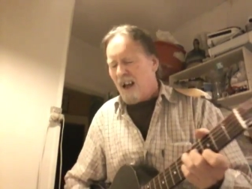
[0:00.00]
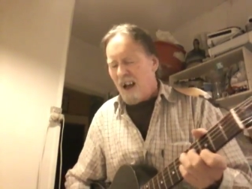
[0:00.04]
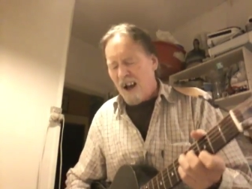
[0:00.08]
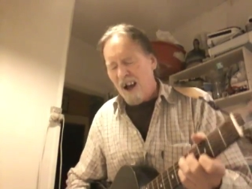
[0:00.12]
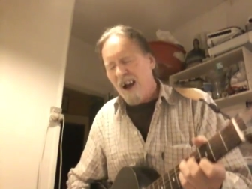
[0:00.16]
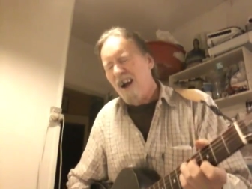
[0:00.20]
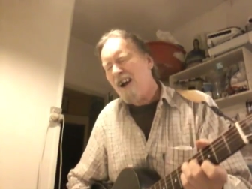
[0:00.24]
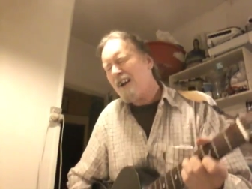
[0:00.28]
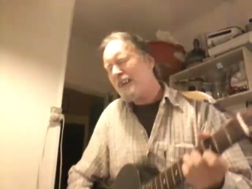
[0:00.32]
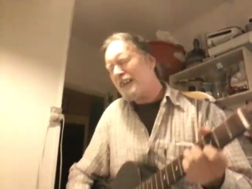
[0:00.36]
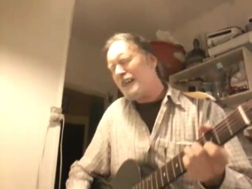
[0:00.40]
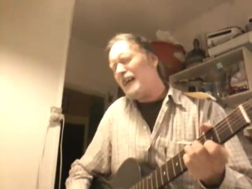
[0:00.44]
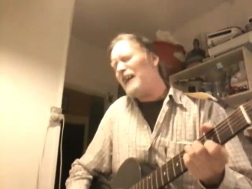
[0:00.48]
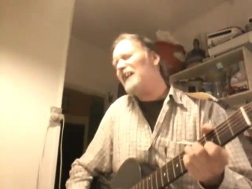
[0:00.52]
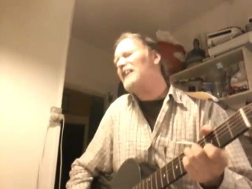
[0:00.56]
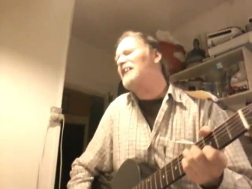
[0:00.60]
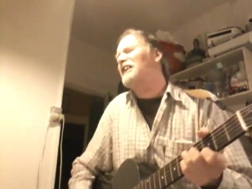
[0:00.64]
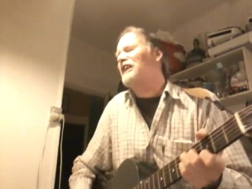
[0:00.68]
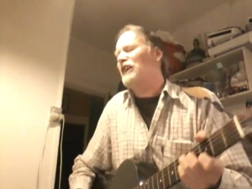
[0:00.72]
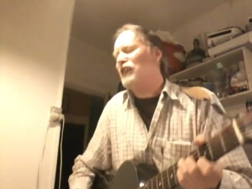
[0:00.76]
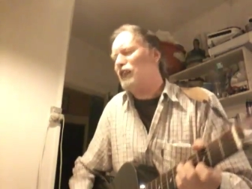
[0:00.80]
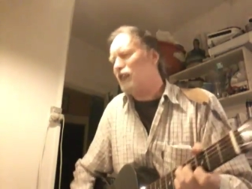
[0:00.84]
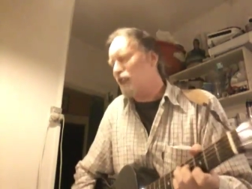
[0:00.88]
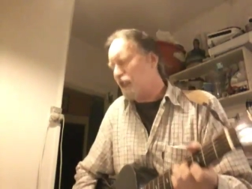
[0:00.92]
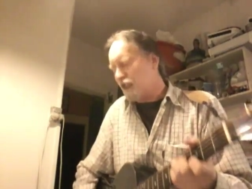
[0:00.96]
Ah,
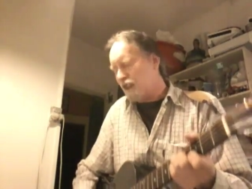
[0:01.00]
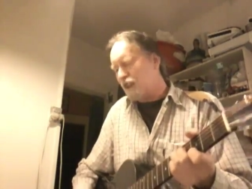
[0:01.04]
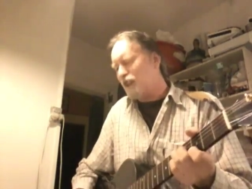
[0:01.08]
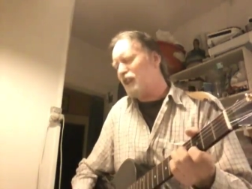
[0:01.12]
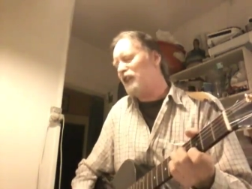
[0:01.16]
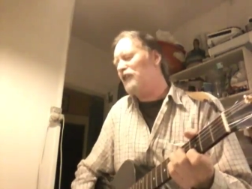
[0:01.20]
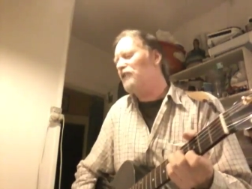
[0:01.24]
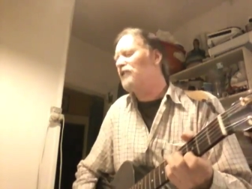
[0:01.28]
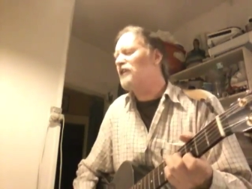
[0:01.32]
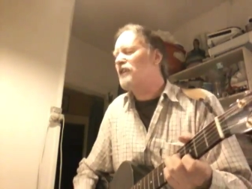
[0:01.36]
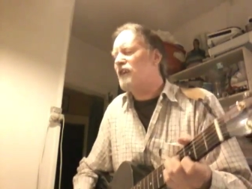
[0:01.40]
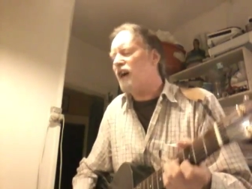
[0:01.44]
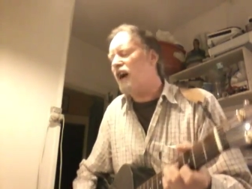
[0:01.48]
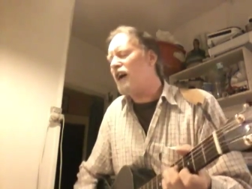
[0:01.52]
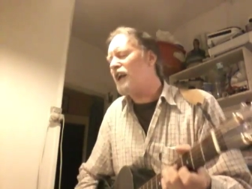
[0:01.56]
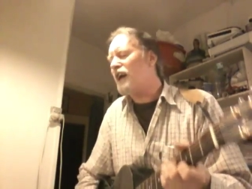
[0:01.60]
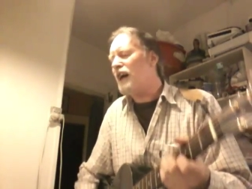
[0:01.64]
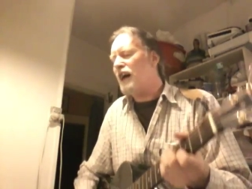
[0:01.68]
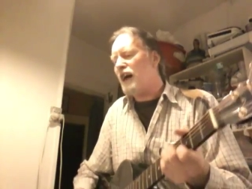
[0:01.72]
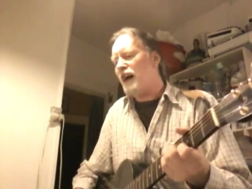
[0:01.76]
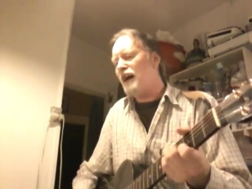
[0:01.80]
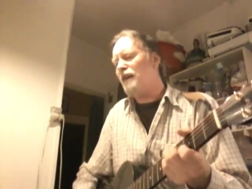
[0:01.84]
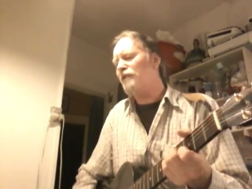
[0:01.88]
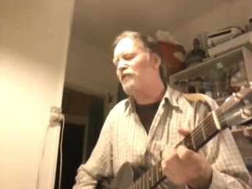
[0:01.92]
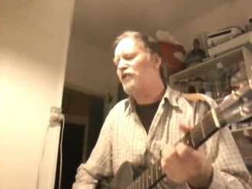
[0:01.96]
yes indeed, you're
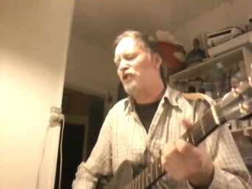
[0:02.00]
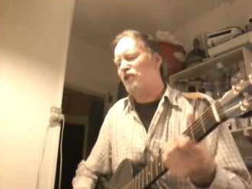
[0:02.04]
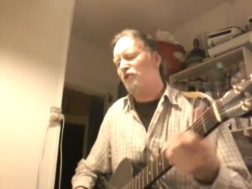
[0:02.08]
gonna have